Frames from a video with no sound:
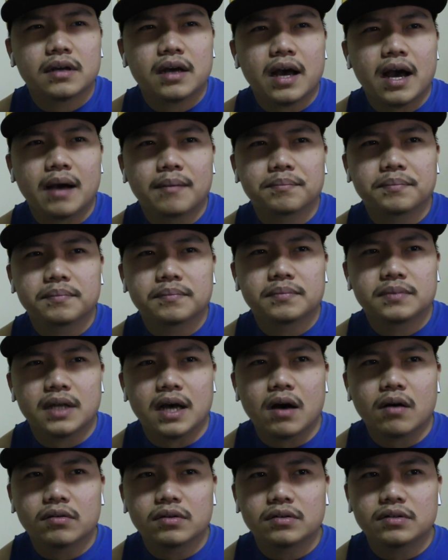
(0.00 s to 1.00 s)
up
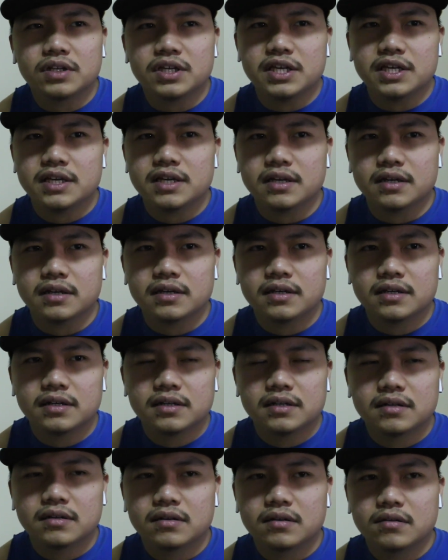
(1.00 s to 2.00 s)
down gear
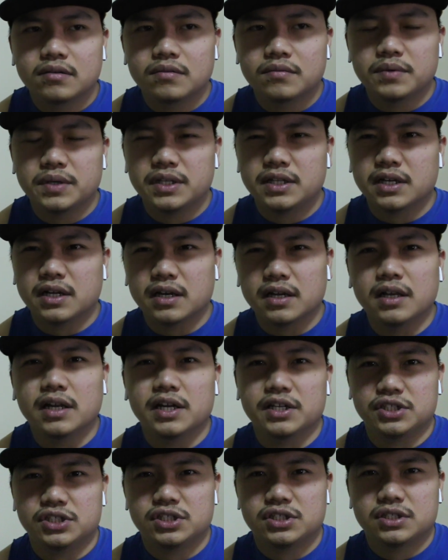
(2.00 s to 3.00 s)
with the
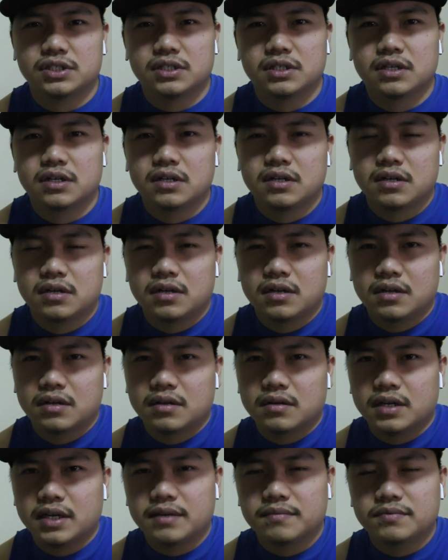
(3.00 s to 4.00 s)
clutch
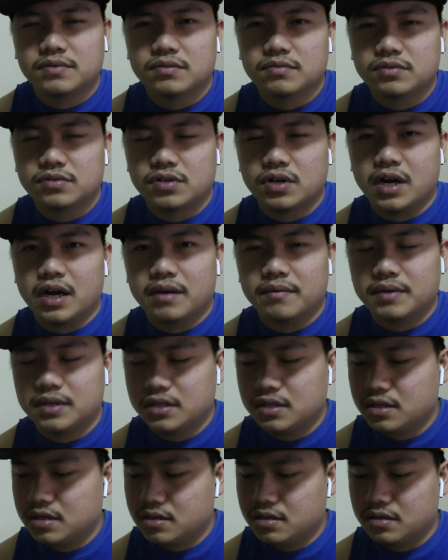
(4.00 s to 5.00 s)
if you driving
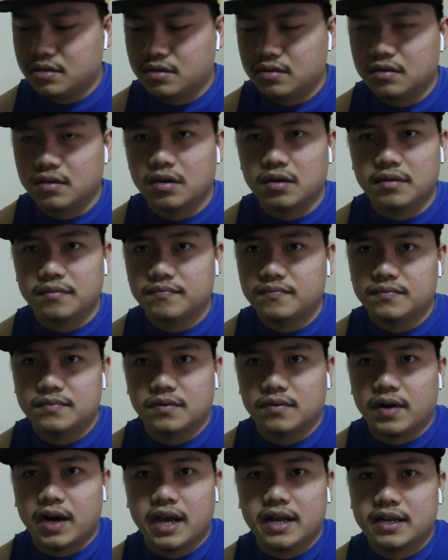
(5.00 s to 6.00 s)

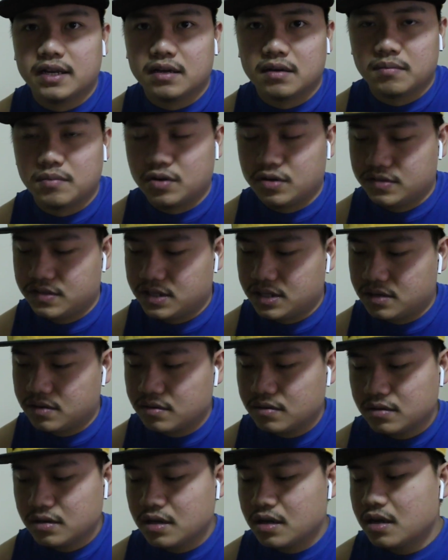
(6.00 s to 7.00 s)
riding a
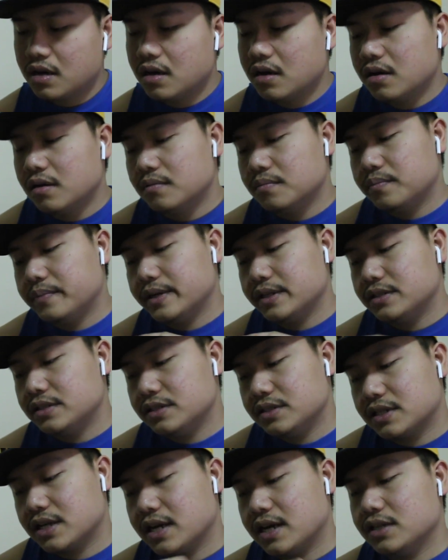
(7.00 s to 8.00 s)
motorcycle. But
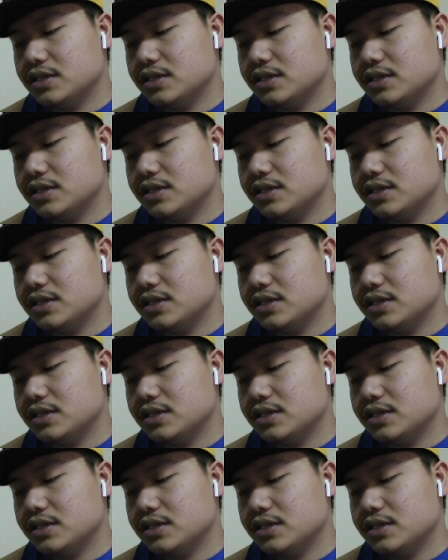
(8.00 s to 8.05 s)
this guy